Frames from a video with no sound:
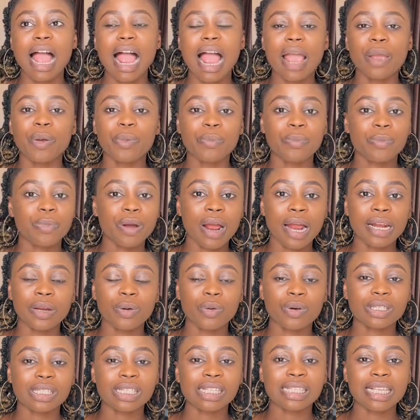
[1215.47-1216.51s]
i
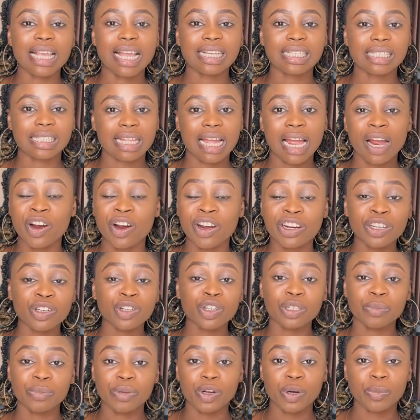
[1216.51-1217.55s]
there was this Esther. i already
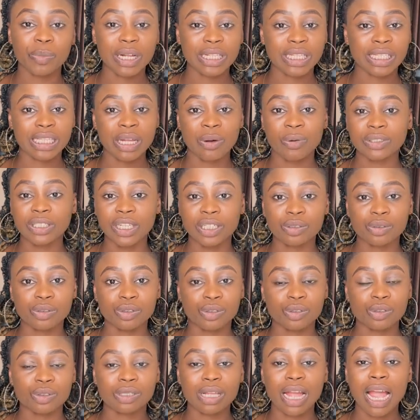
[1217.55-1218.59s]
know the makeup artist i wanted to
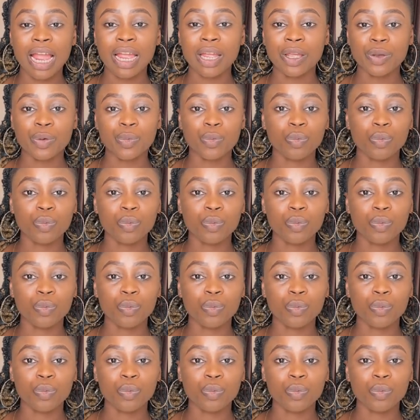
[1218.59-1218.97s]
use i